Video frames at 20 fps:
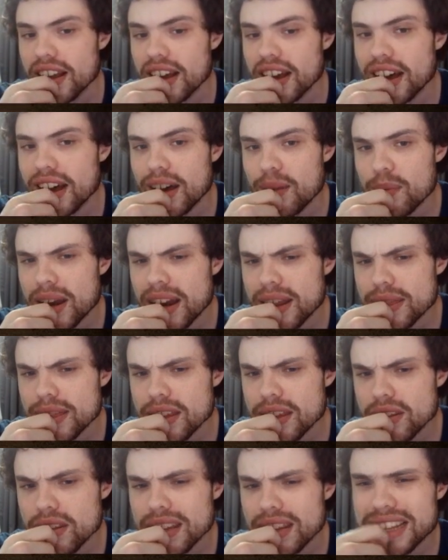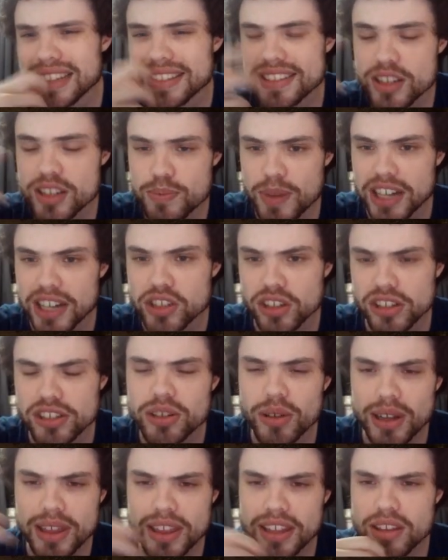and I think it's a special,
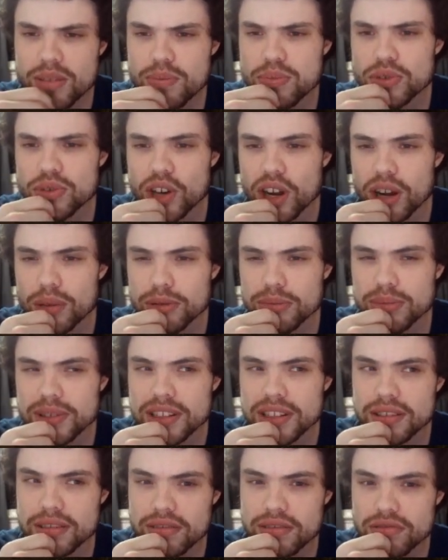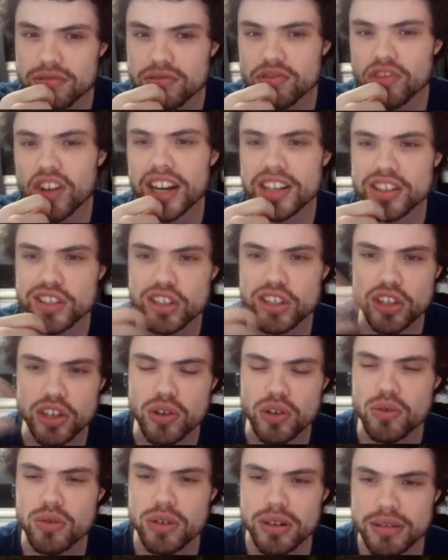so I think you probably run
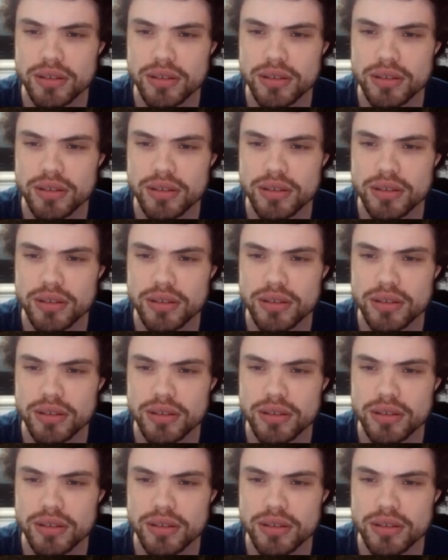2.